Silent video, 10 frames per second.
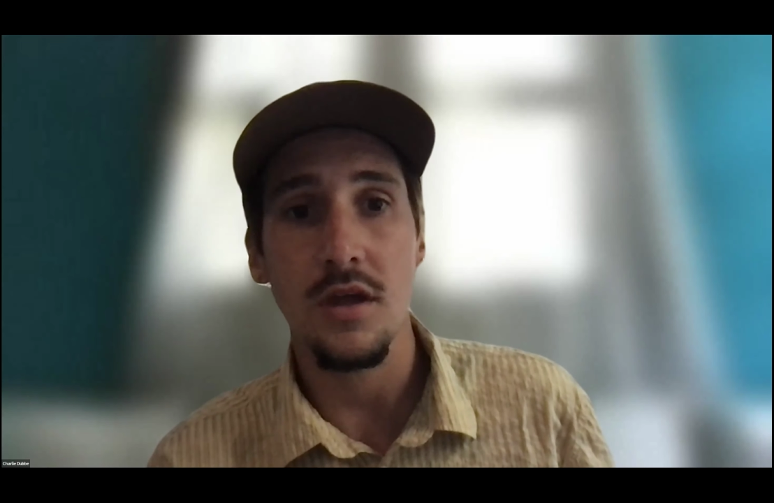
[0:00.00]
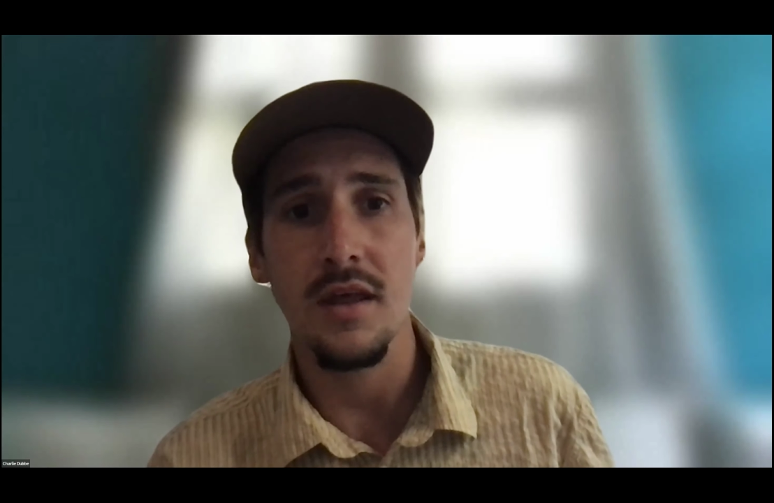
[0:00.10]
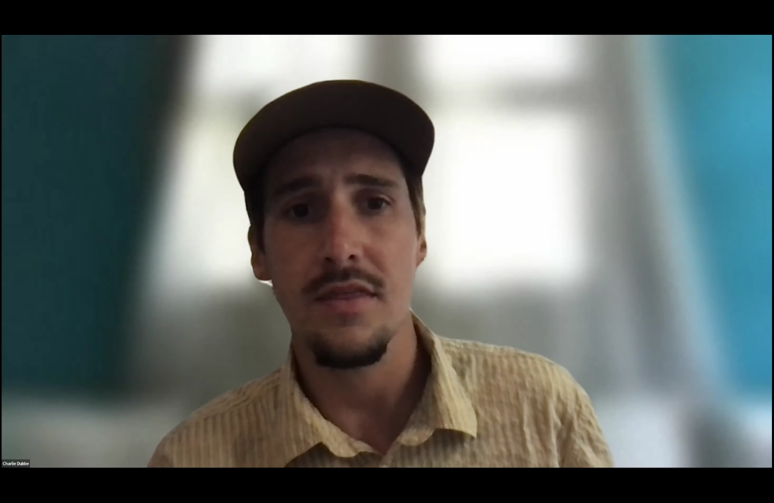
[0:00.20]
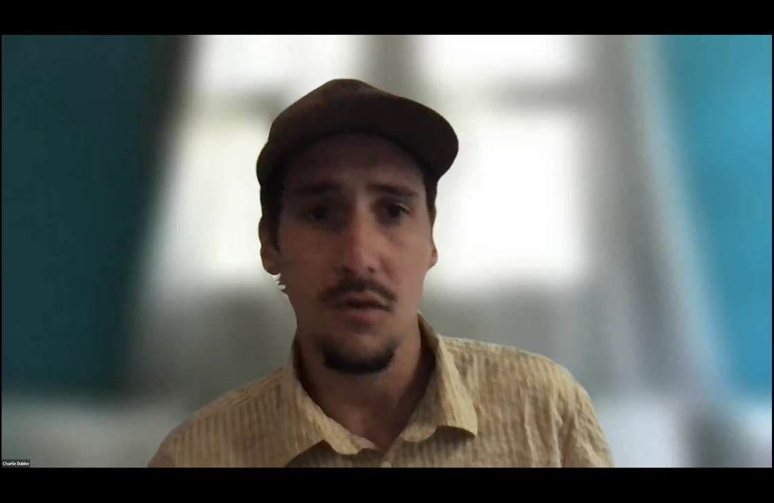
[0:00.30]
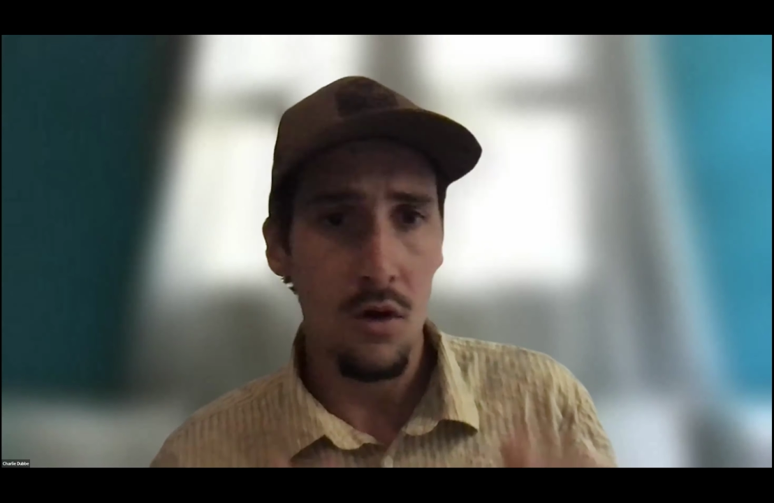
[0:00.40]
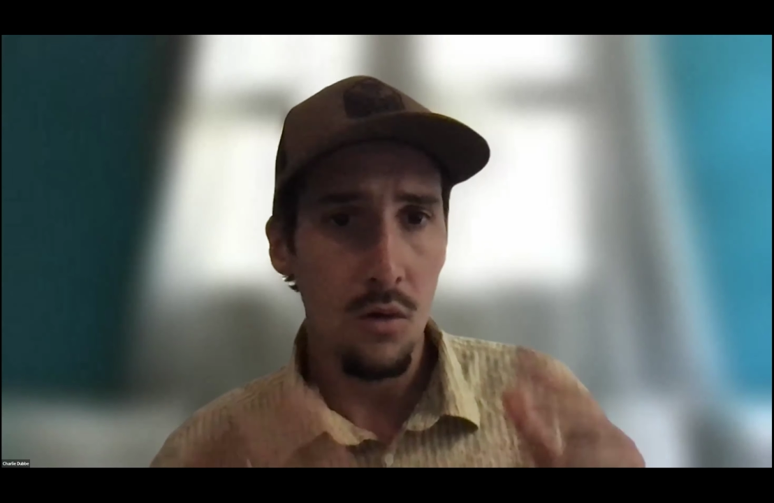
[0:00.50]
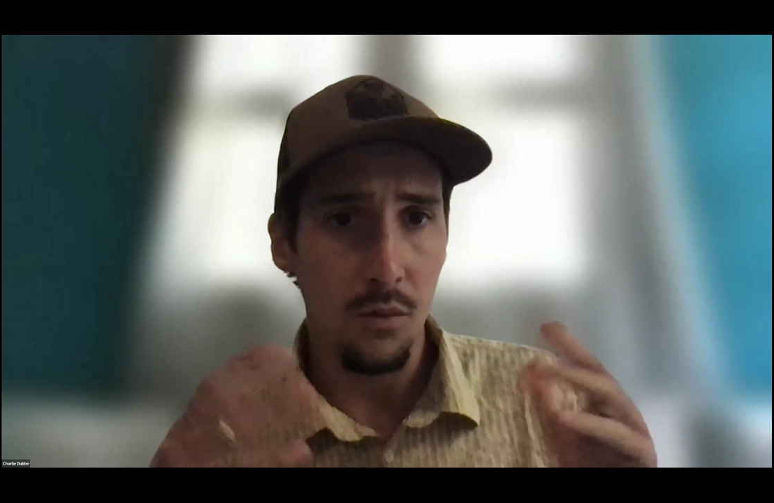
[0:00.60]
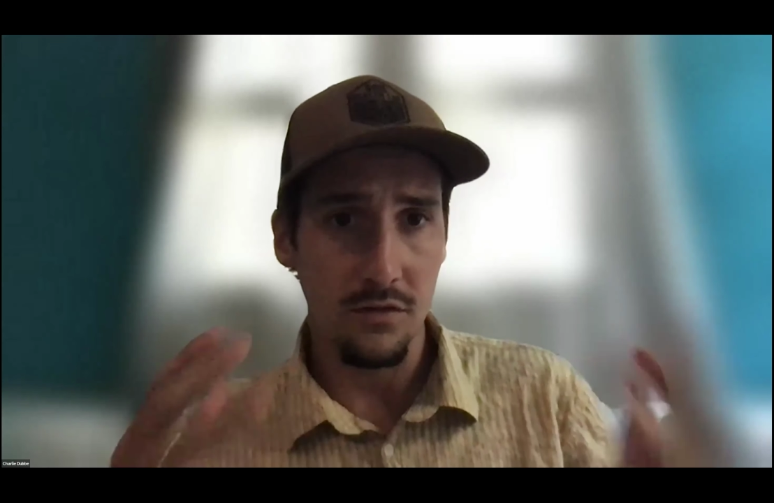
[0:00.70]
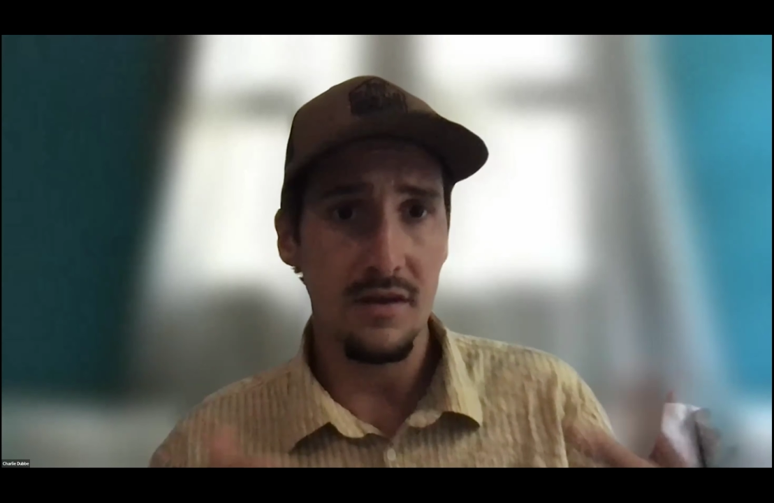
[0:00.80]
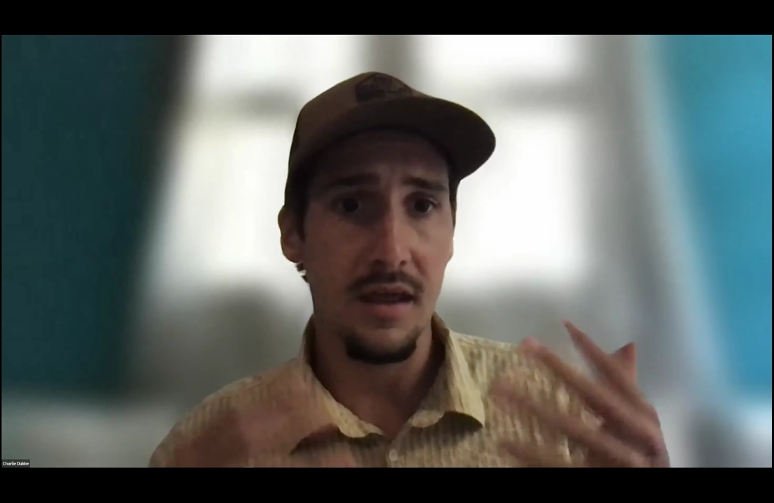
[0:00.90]
And I think we're
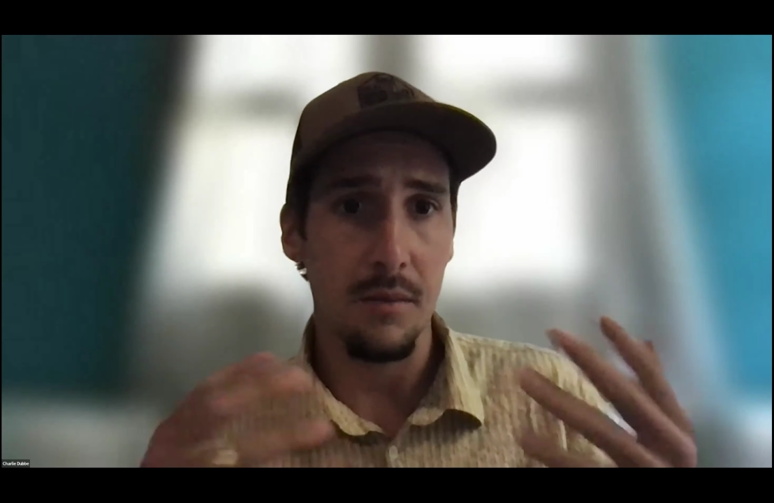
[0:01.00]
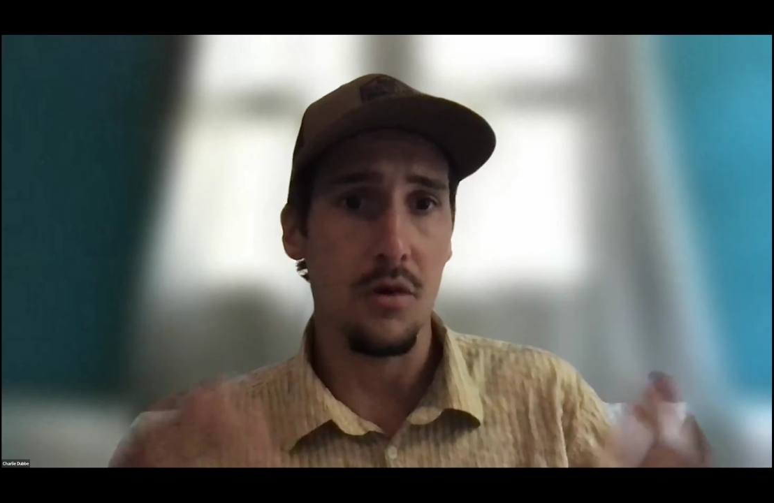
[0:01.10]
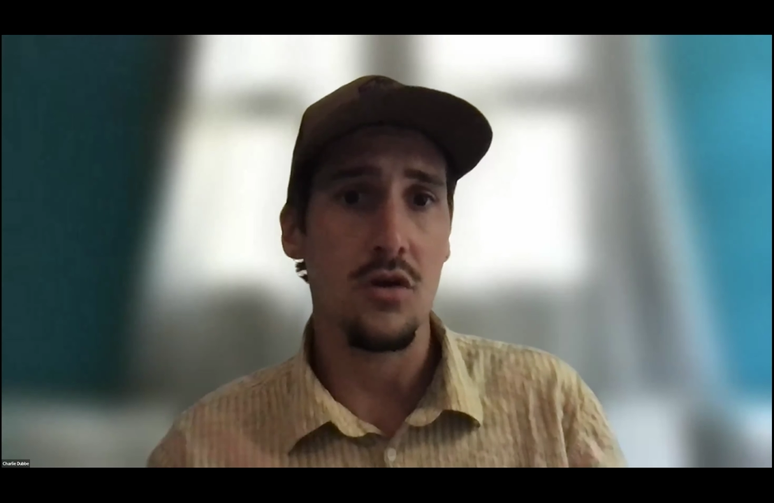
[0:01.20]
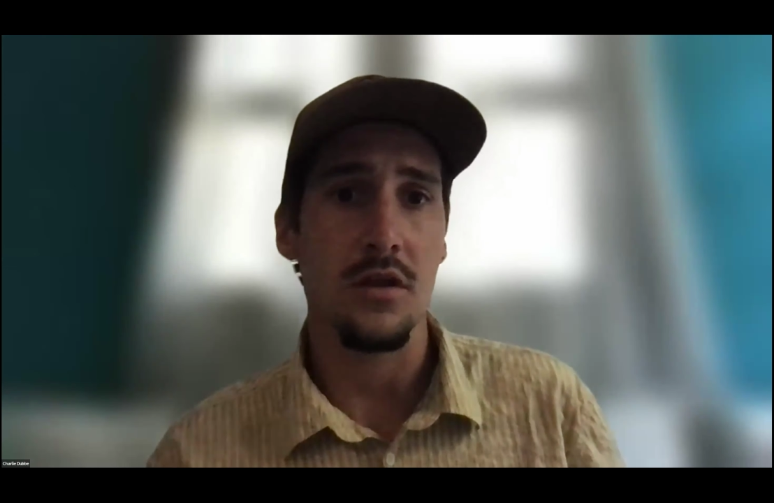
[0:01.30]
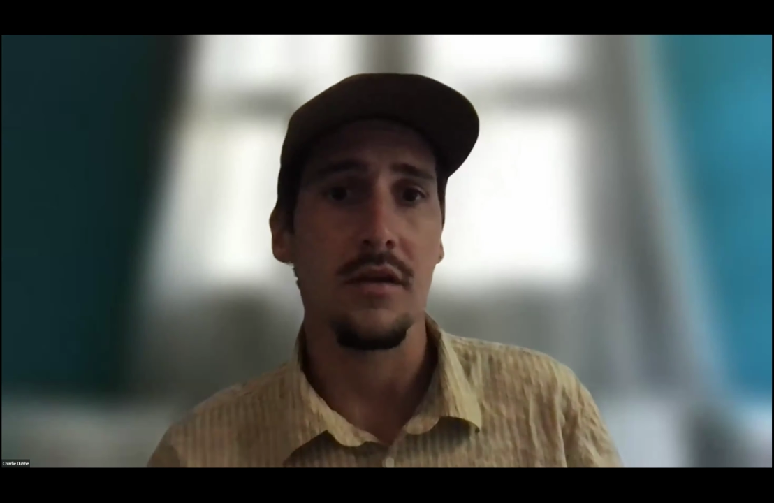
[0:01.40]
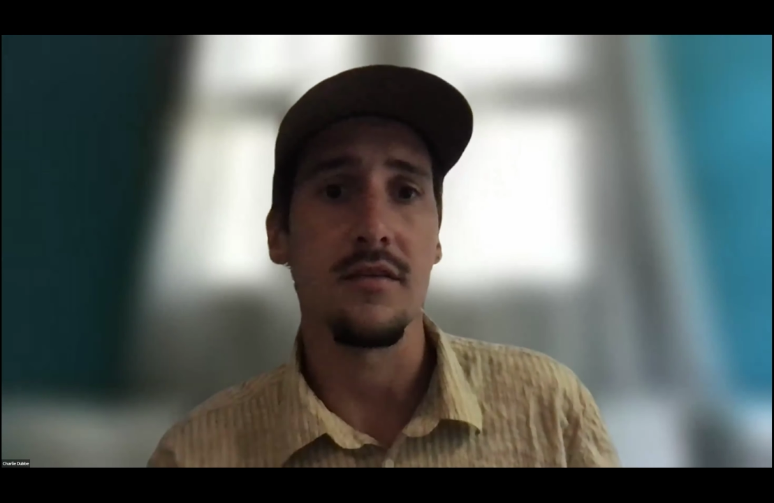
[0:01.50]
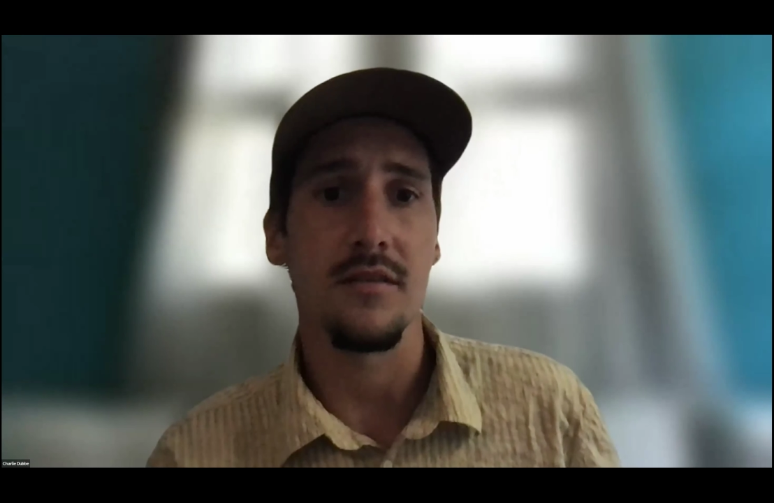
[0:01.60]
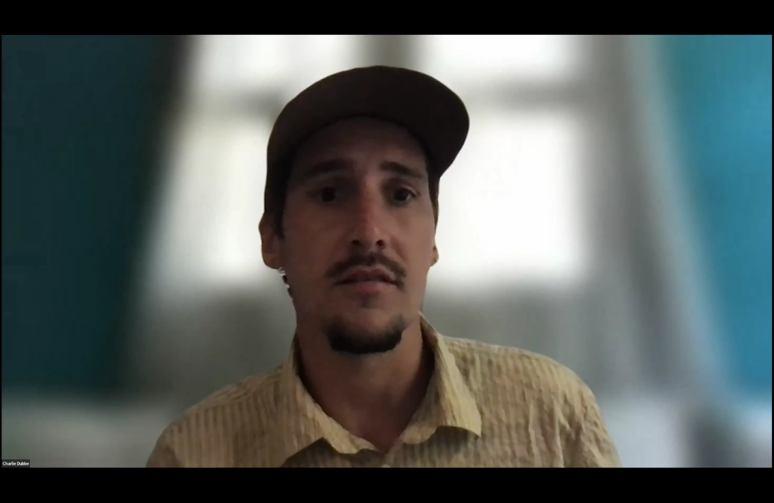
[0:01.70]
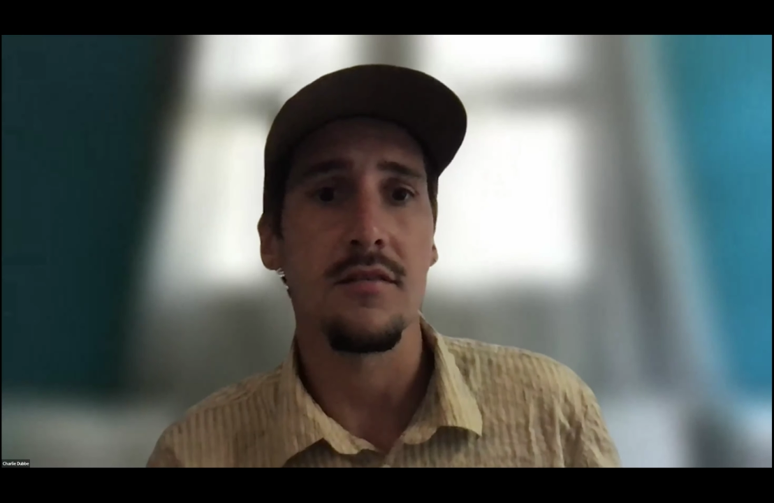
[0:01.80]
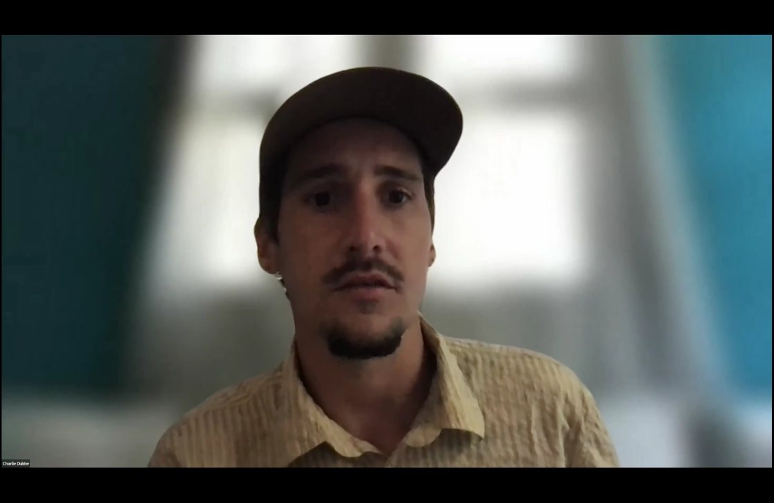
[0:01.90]
seeing that emerging
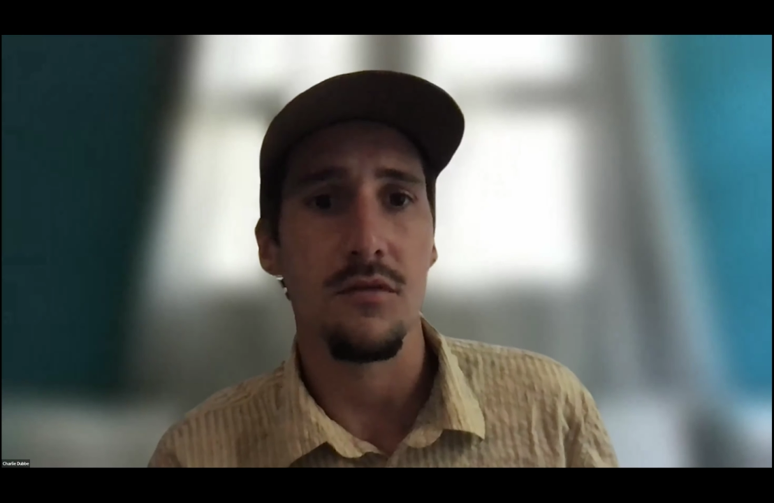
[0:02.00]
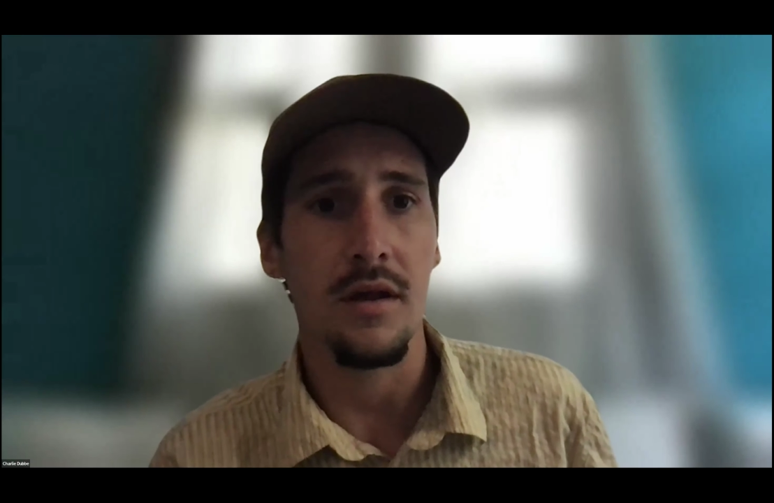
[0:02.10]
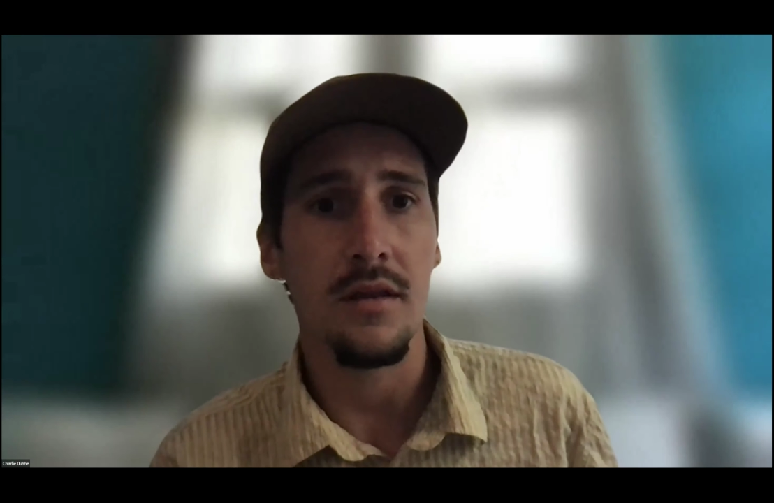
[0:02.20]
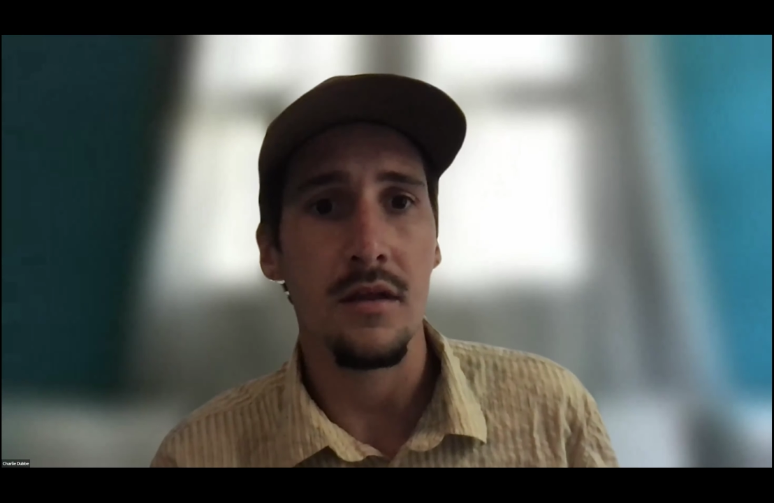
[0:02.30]
consensus, right?